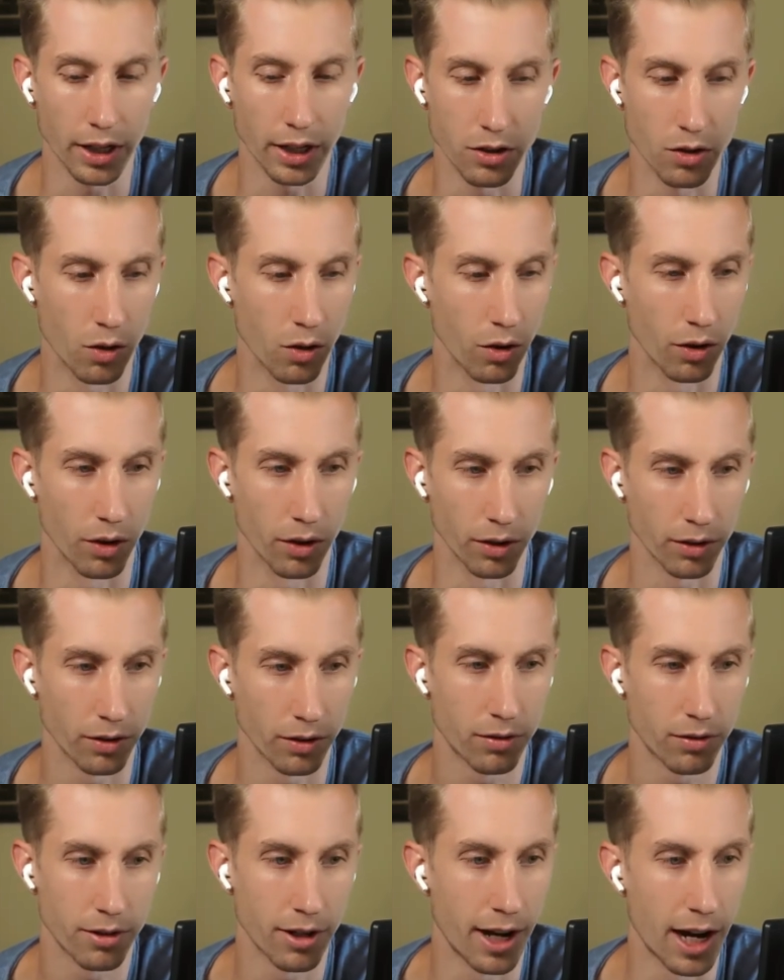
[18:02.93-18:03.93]
your
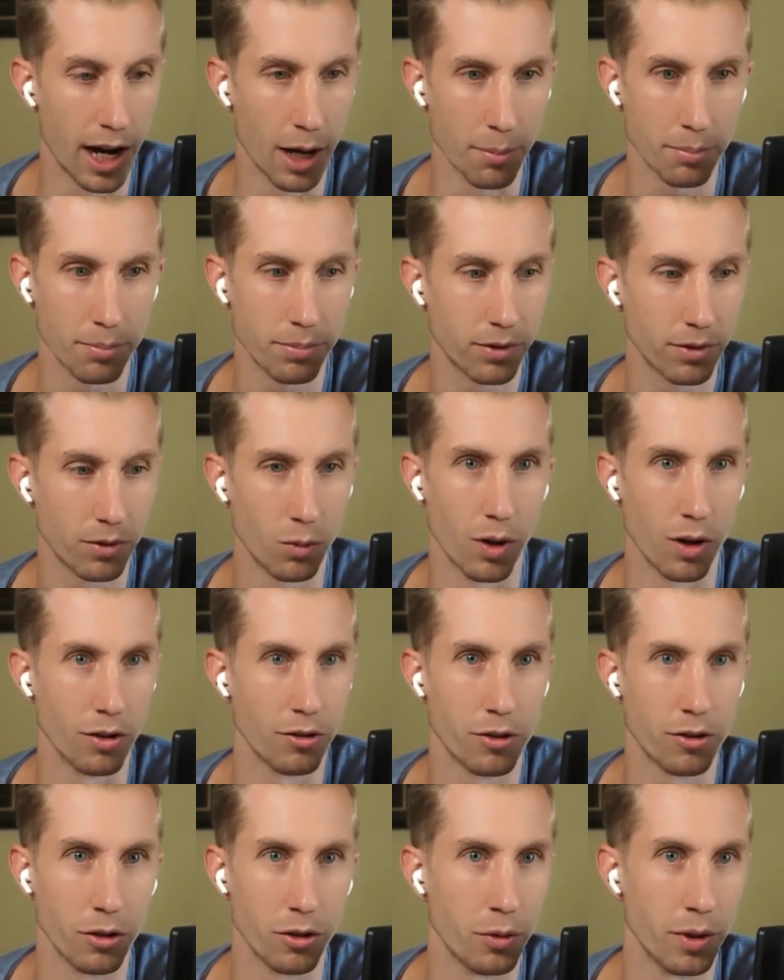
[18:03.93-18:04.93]
top one,
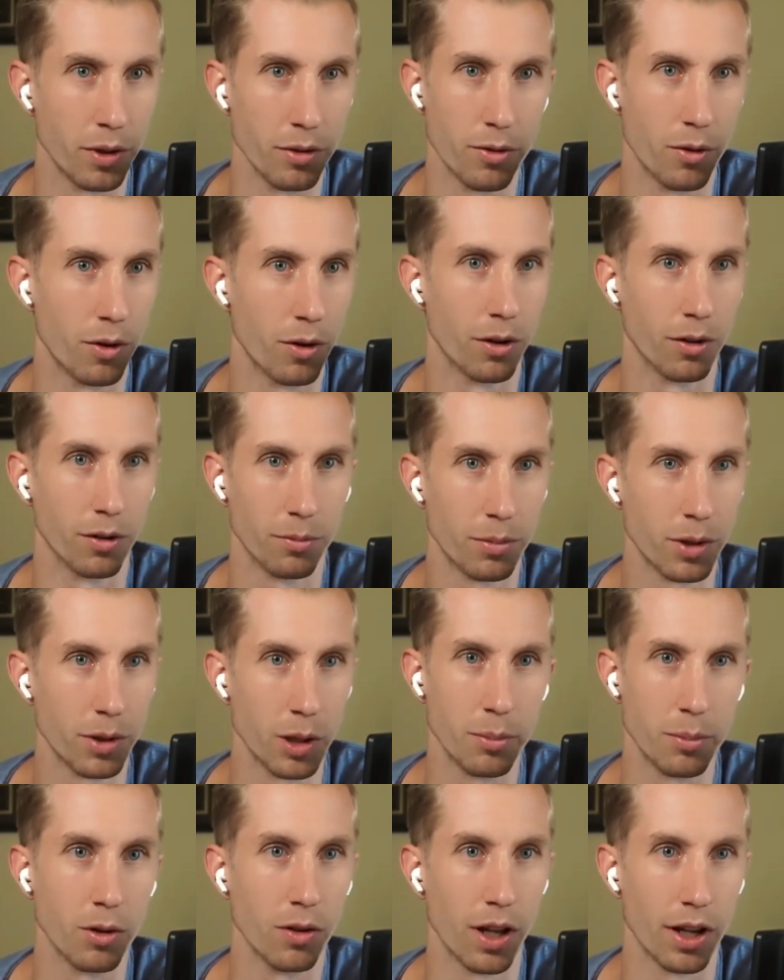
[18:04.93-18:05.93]
two, three, four
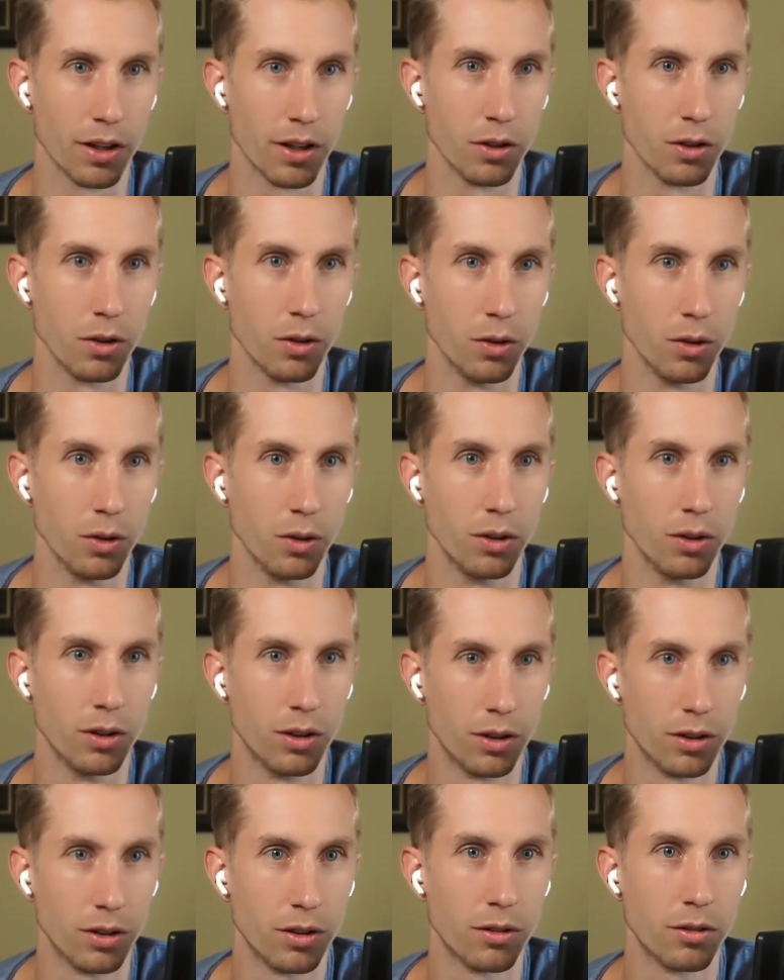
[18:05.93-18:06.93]
people that you
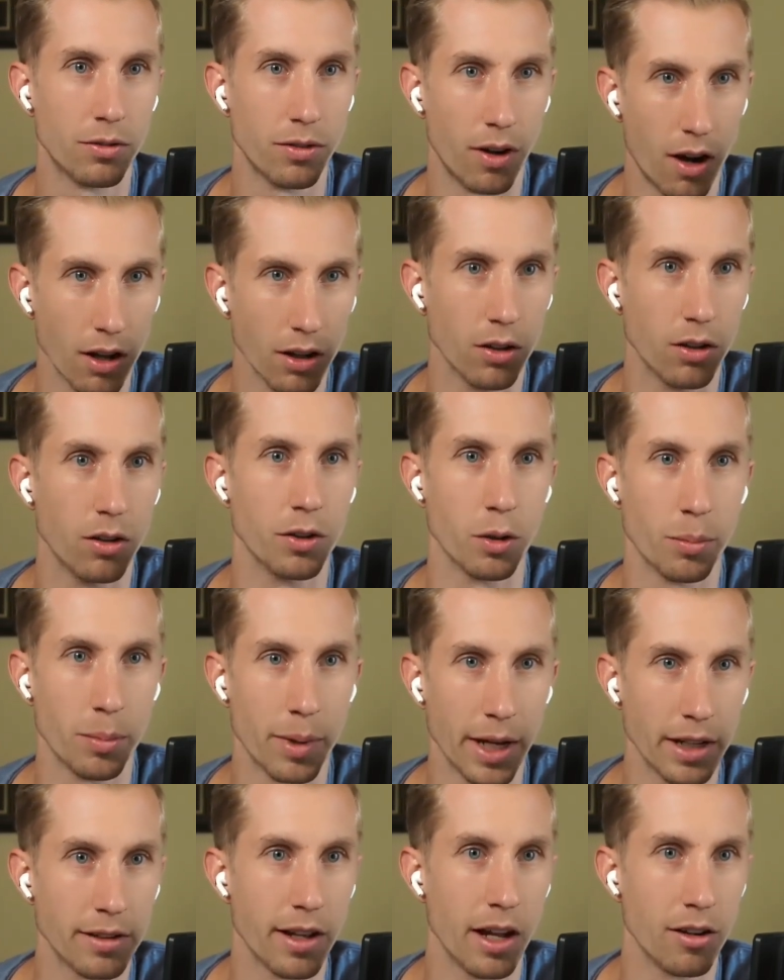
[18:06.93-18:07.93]
follow, you pay
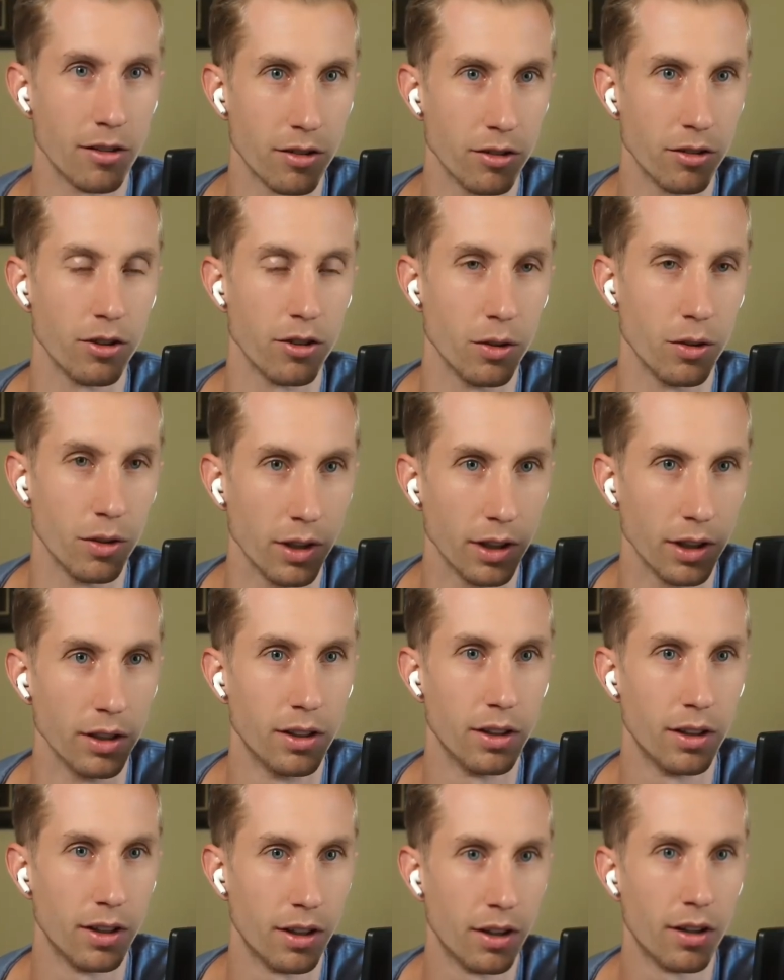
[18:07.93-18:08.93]
attention to to
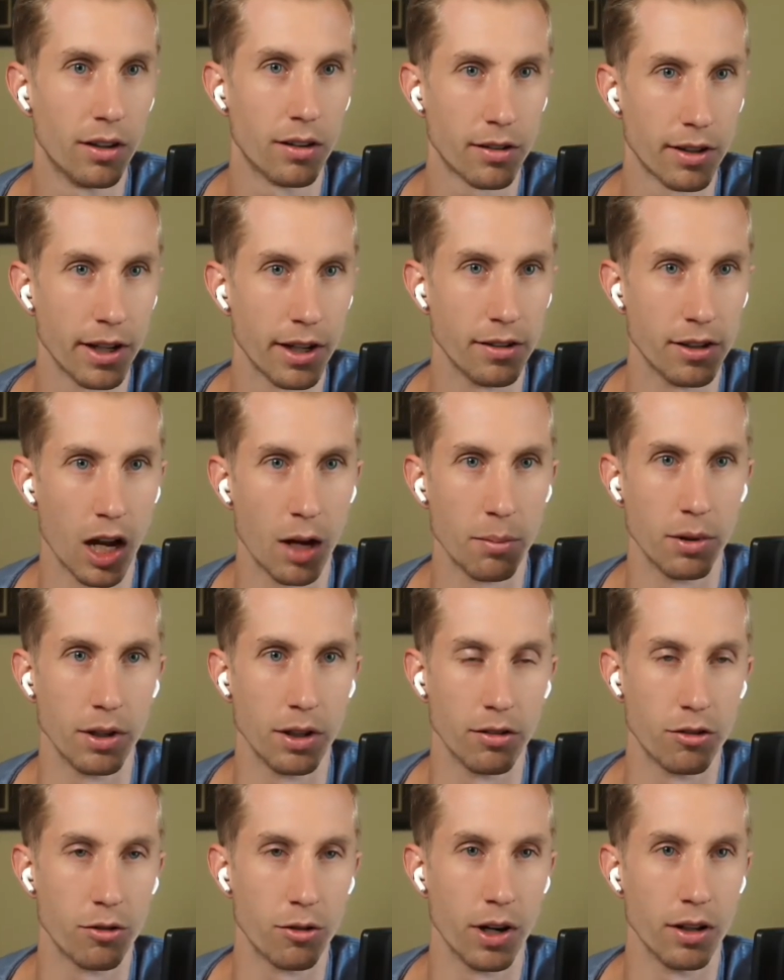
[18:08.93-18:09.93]
stay on top of
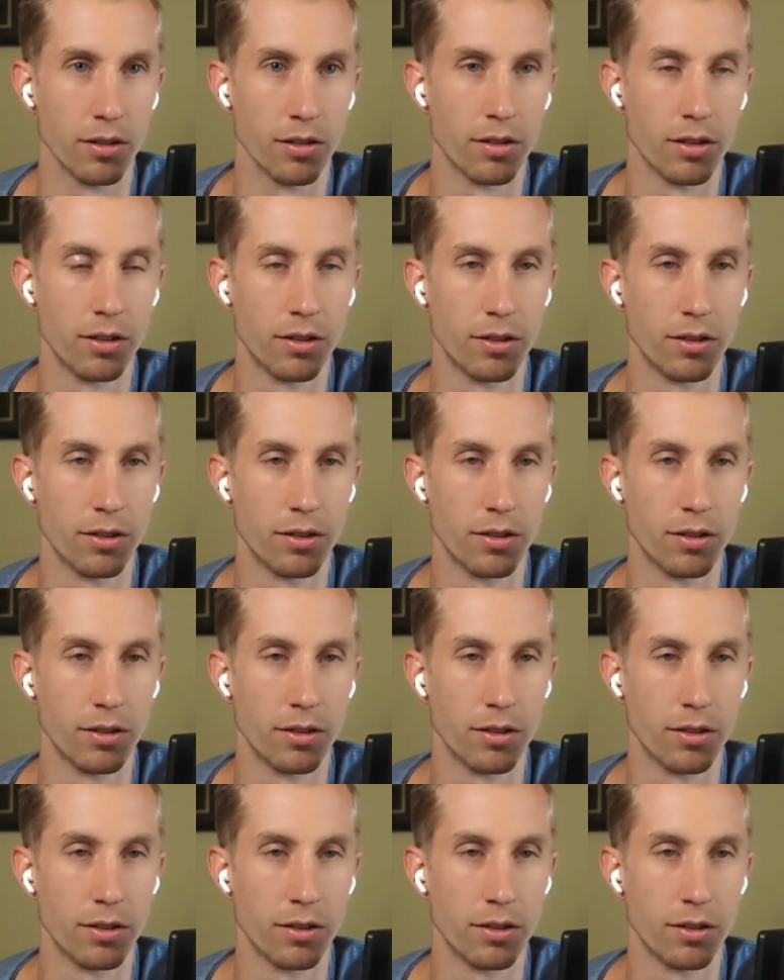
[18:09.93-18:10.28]
these trends?